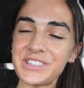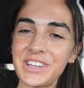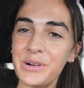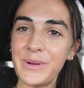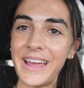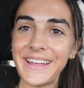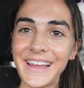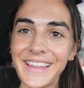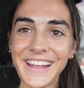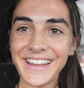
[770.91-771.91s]
a little bit and
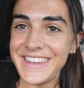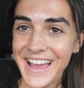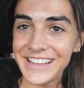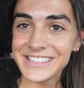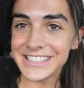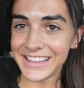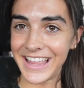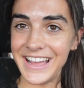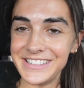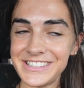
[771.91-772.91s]
get like a nice
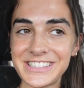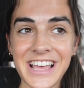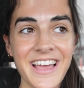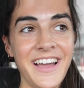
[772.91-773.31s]
lens